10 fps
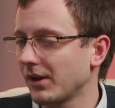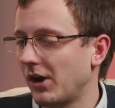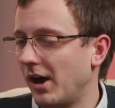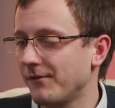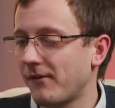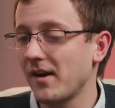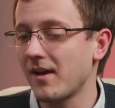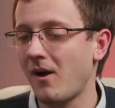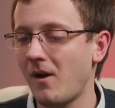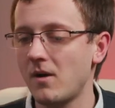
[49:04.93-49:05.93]
I find it
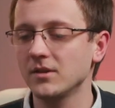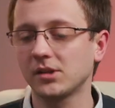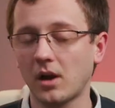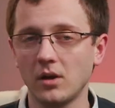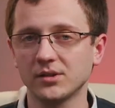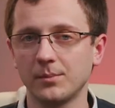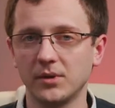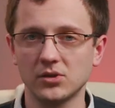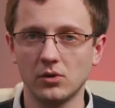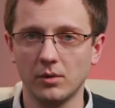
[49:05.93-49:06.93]
hard to class something
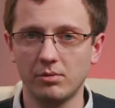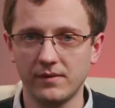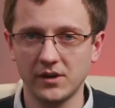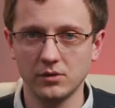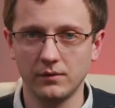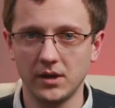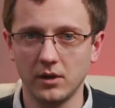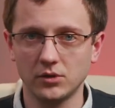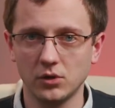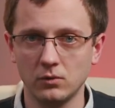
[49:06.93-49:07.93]
as not a professional video
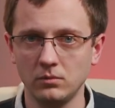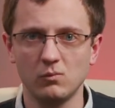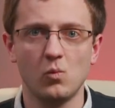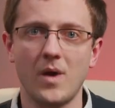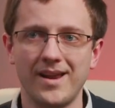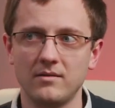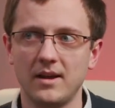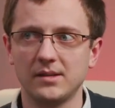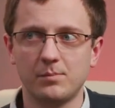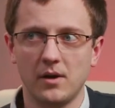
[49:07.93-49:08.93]
tool when
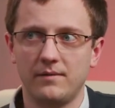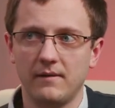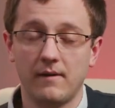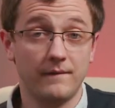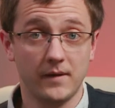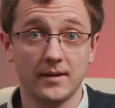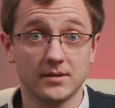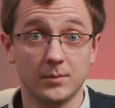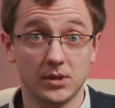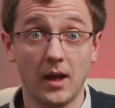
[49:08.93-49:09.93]
it's perfectly fine for
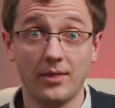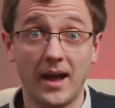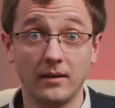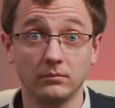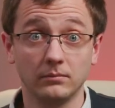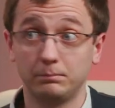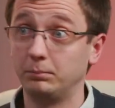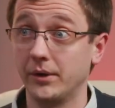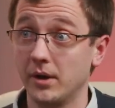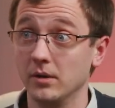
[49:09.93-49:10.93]
customers like that,
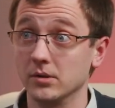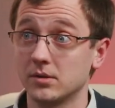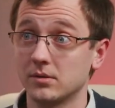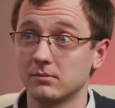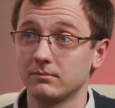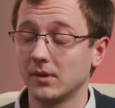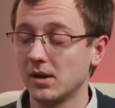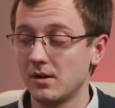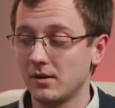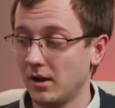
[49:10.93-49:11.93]
because,
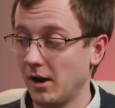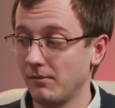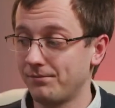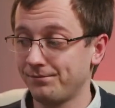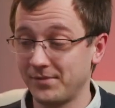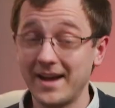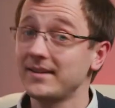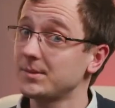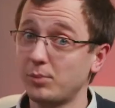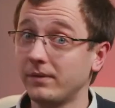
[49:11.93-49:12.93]
you know, that
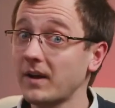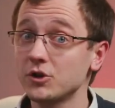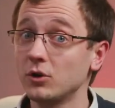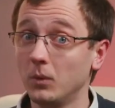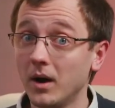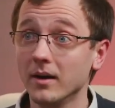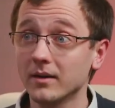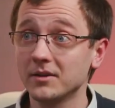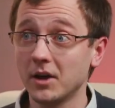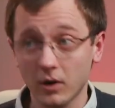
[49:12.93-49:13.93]
is professional
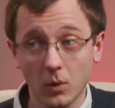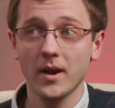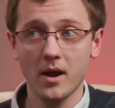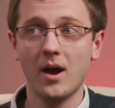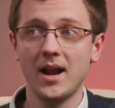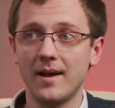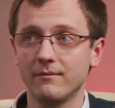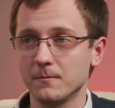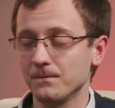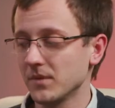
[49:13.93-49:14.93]
work at quite a high level.